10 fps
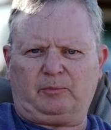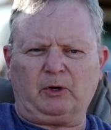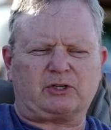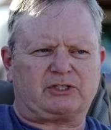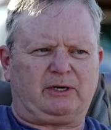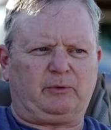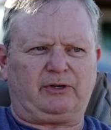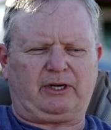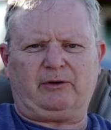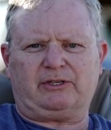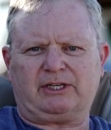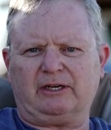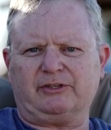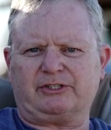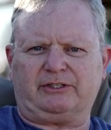books, I want to go into
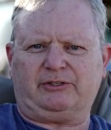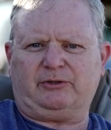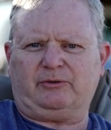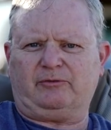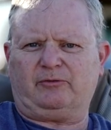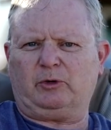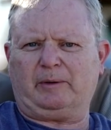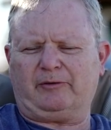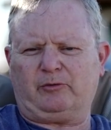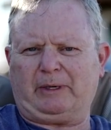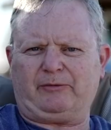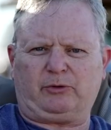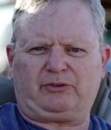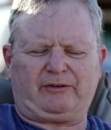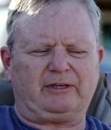television and do
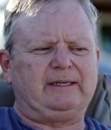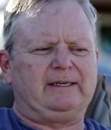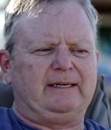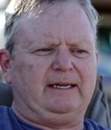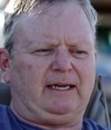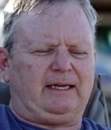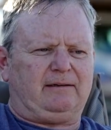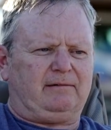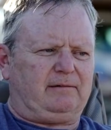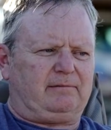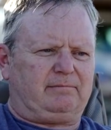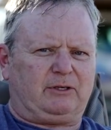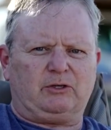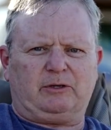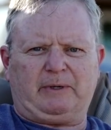4x4 stuff and
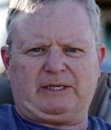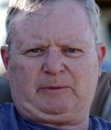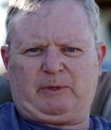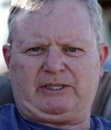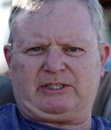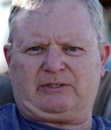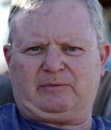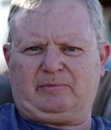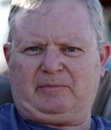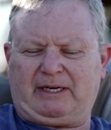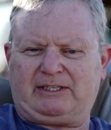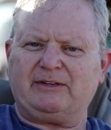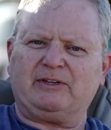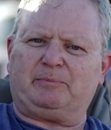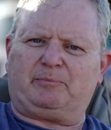go to amazing places and make
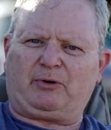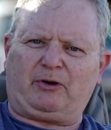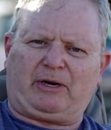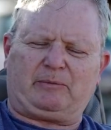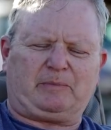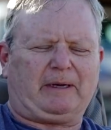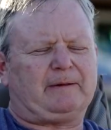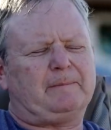TV programs about